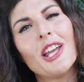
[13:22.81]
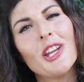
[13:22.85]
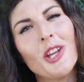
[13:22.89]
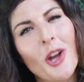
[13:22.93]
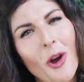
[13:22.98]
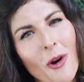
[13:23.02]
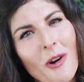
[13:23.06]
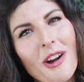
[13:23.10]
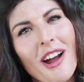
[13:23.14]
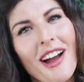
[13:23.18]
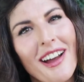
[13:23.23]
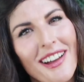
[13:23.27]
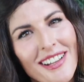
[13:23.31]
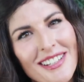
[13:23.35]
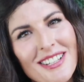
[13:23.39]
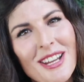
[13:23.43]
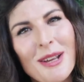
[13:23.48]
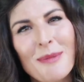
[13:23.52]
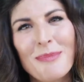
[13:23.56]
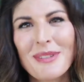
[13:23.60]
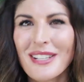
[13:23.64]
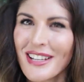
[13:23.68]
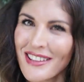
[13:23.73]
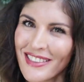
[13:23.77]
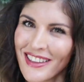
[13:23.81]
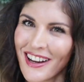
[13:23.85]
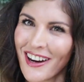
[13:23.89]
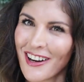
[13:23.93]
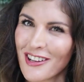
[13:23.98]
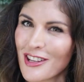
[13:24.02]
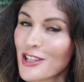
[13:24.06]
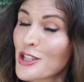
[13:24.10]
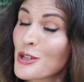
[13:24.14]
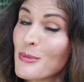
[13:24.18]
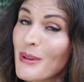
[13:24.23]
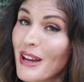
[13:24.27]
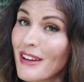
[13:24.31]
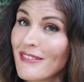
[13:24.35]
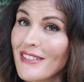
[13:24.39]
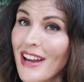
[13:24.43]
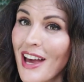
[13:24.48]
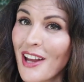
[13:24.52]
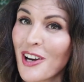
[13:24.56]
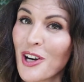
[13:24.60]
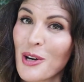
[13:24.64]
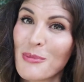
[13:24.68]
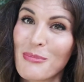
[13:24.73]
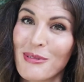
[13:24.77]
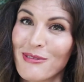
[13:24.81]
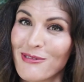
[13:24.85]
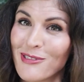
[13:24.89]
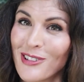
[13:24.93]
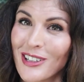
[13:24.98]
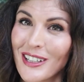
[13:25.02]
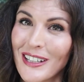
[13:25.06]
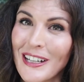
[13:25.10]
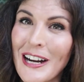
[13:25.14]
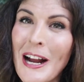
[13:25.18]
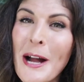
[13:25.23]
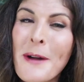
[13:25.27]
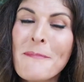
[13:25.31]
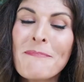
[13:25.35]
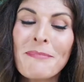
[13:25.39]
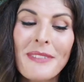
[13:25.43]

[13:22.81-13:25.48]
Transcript: yoga tips in there that you may have not heard before.